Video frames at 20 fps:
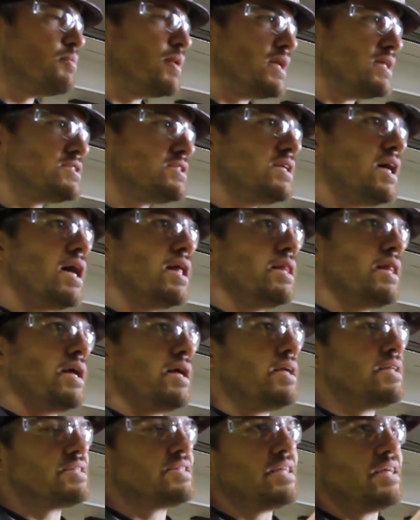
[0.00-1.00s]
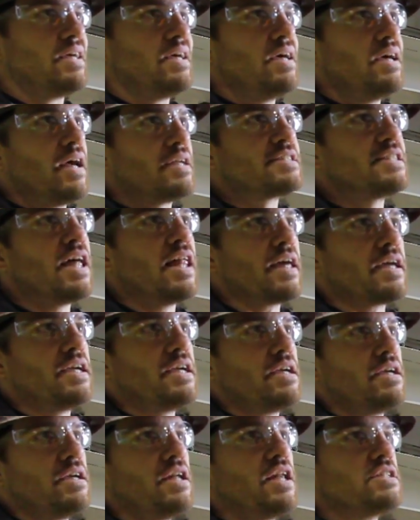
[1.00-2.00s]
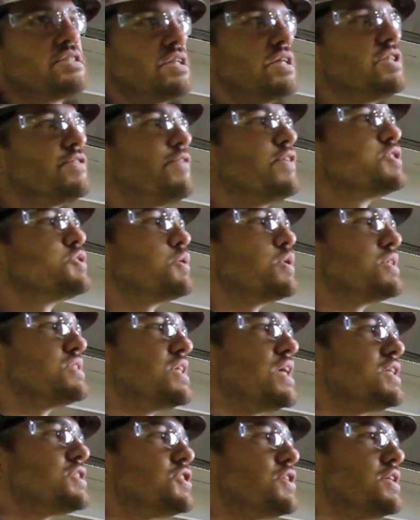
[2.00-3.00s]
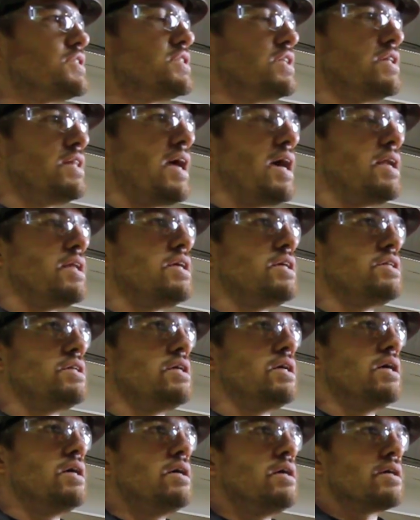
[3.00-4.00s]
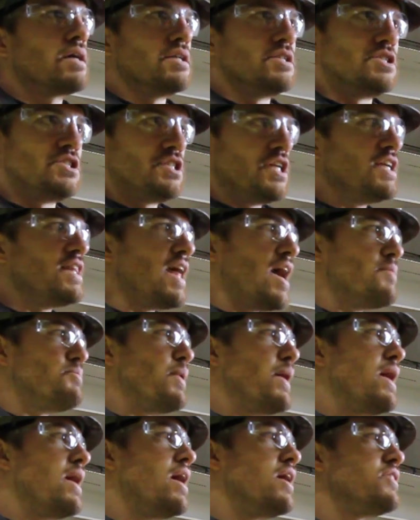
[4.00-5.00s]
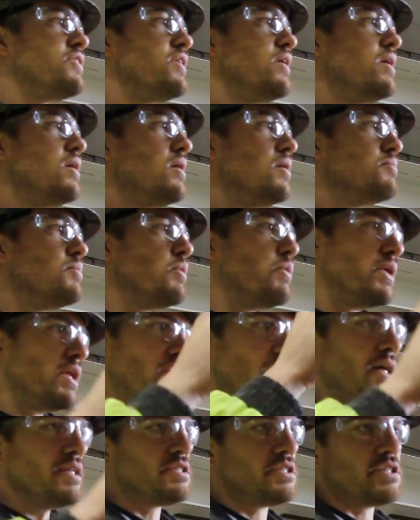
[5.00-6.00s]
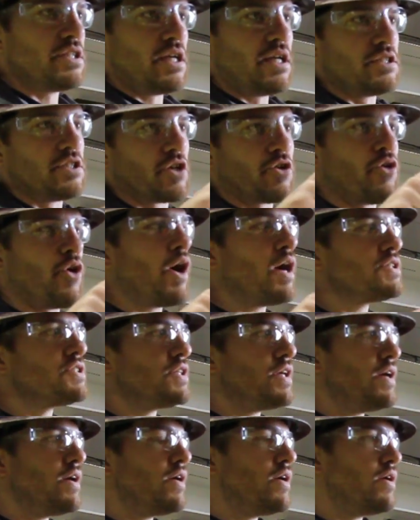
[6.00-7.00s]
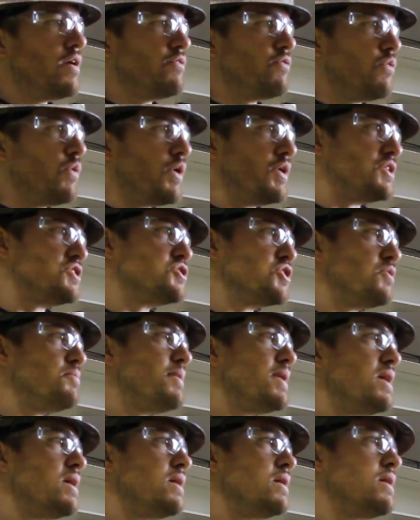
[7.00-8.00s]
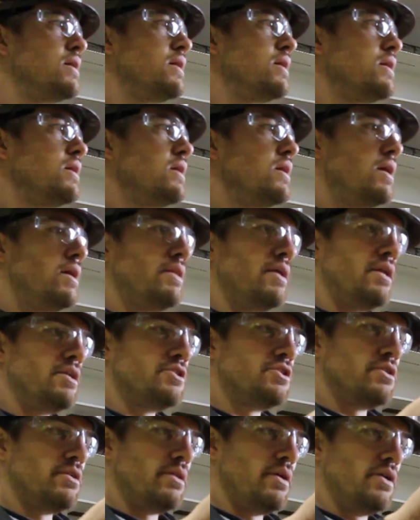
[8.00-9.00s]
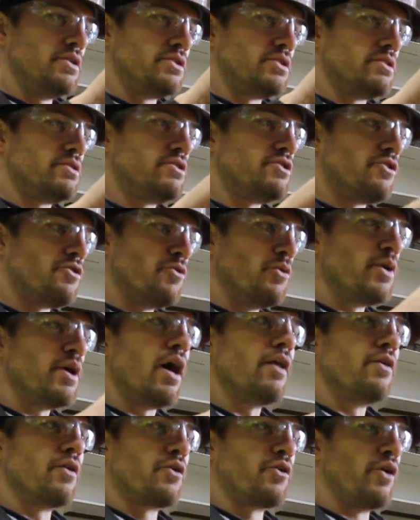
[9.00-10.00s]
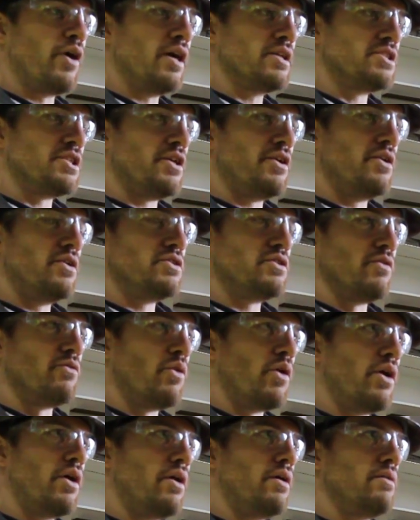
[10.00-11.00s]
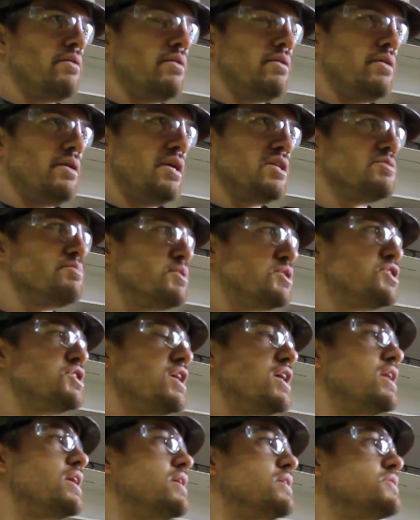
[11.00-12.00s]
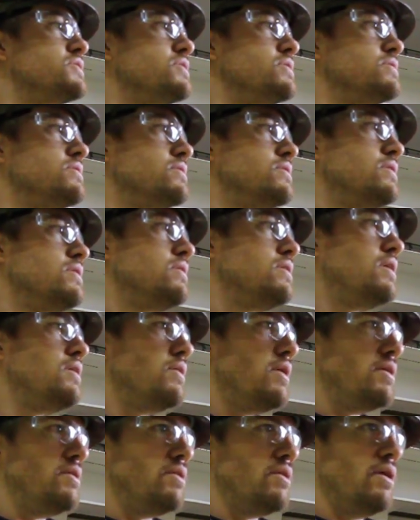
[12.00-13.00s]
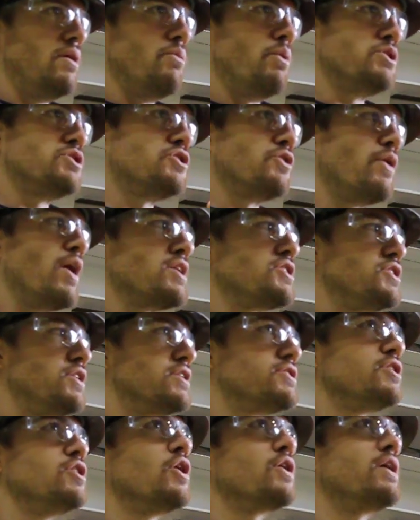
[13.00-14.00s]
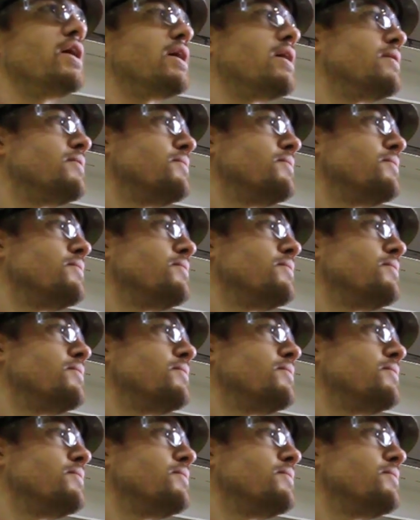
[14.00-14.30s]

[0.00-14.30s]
but it's not like his visualization isn't that you can see that path. But what he does see is a crosshair of where he should be, and then there's 3 other crosshairs of where his machine is, and in which direction it's looking.